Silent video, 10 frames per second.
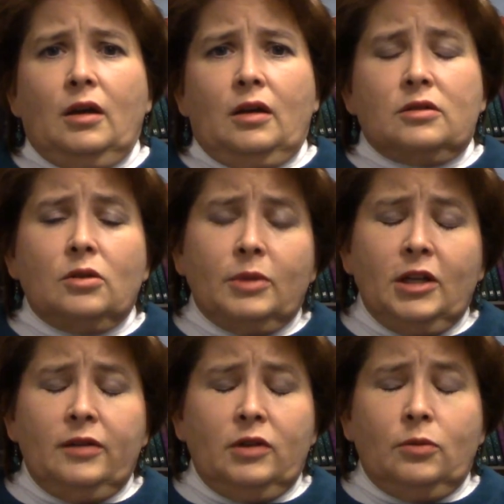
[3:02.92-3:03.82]
So,
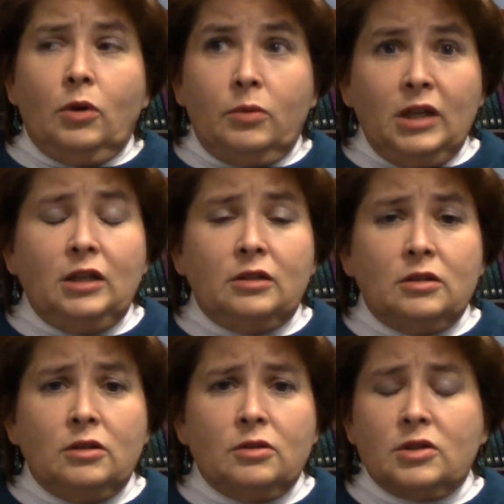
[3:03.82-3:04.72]
beloved, what we need to
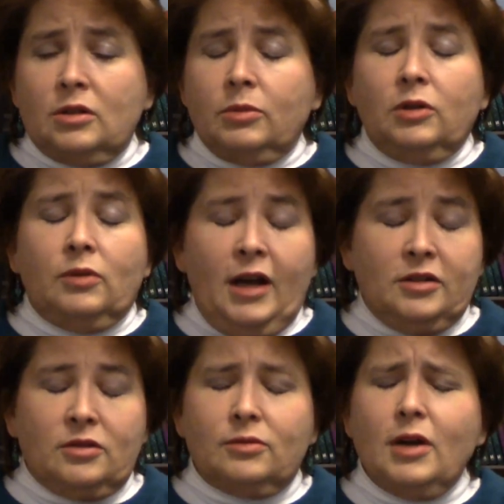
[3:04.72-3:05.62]
do is simply
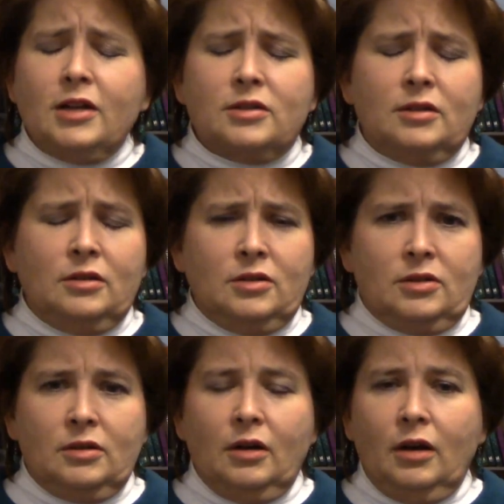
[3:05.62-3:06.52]
rest. Rest in
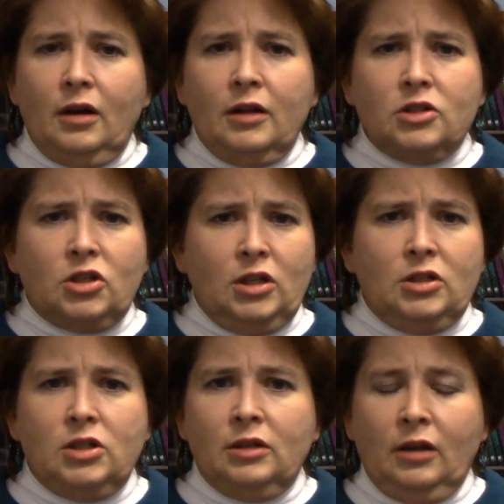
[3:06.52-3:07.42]
His
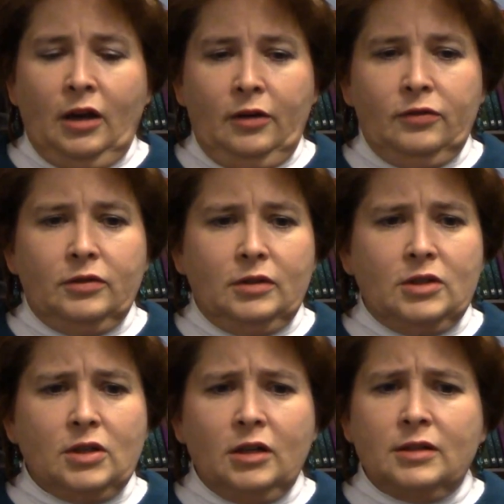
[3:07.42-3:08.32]
unchanging love,
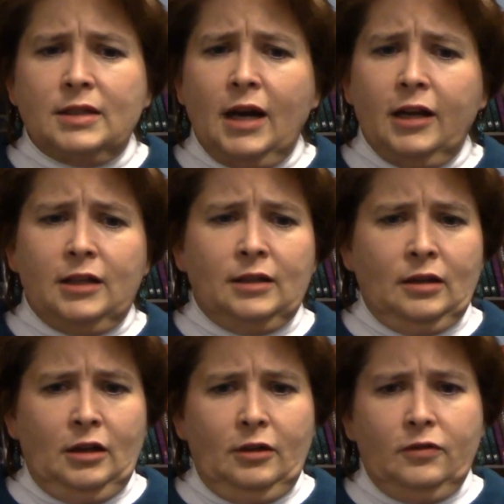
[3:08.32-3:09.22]
His undying
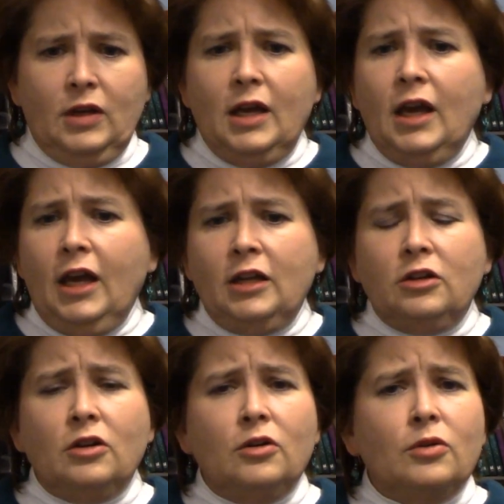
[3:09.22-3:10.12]
love. And
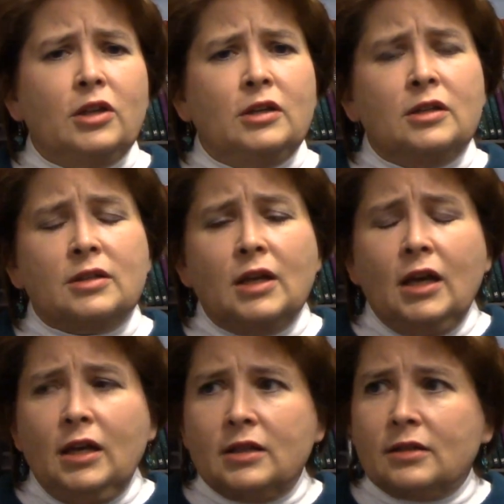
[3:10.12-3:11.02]
know that His
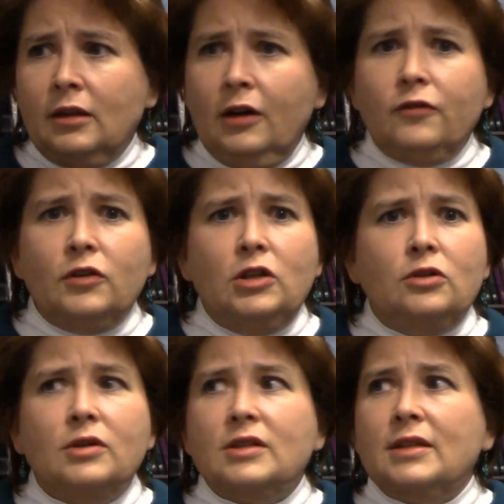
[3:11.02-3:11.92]
love for
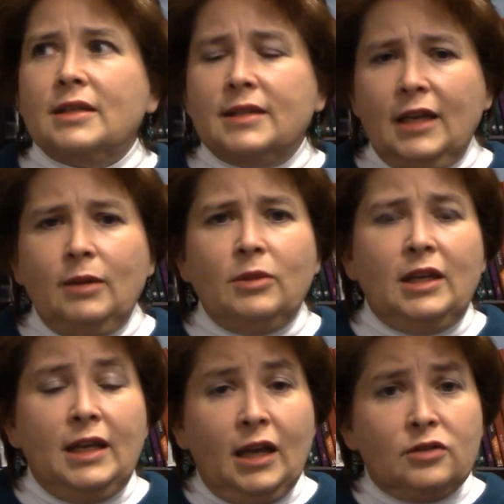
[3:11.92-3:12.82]
you is the same that
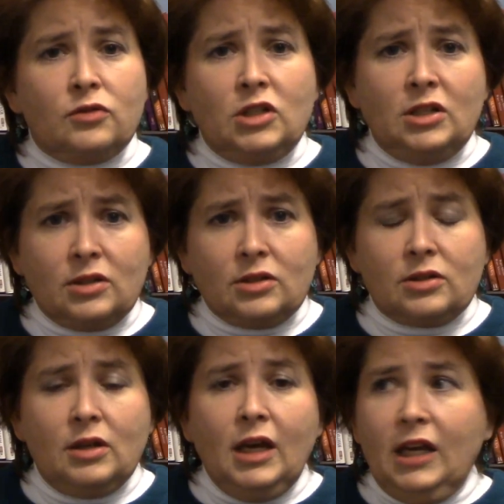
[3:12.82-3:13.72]
He has for Jesus.
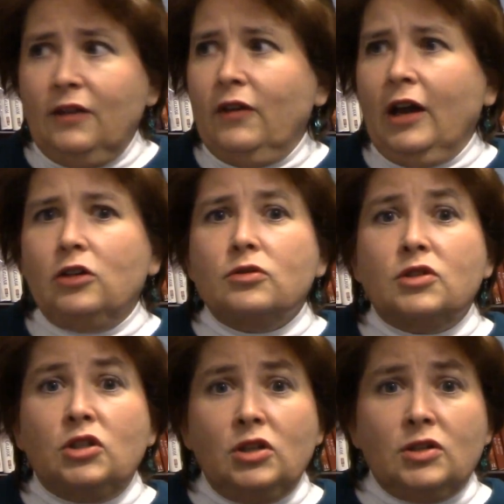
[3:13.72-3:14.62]
He values
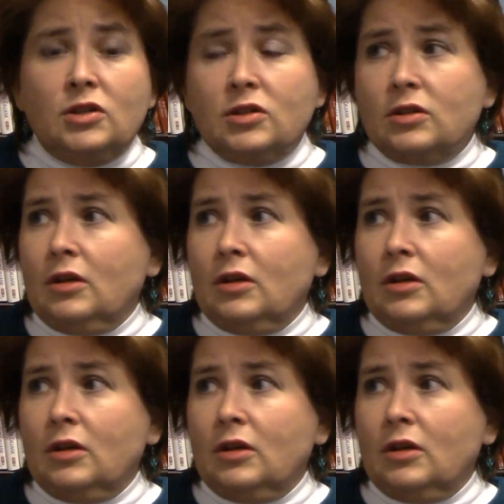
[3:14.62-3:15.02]
Jesus